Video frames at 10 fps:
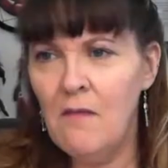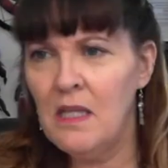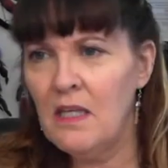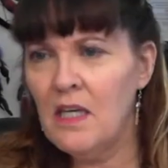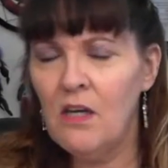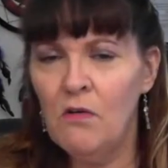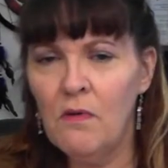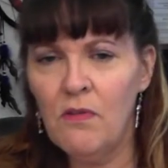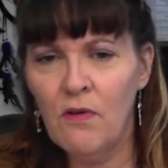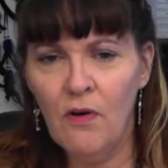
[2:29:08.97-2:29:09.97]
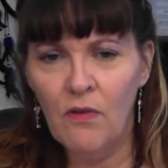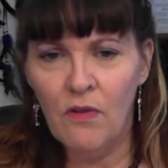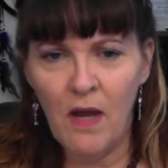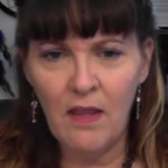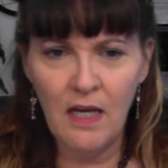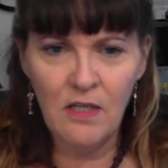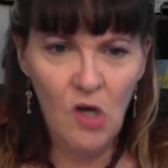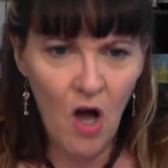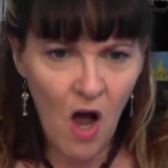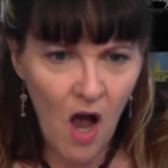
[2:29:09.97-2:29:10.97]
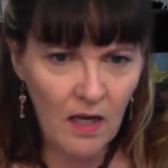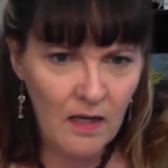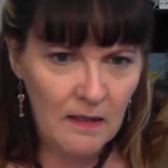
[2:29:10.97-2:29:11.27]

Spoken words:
me the cue with the way they talk.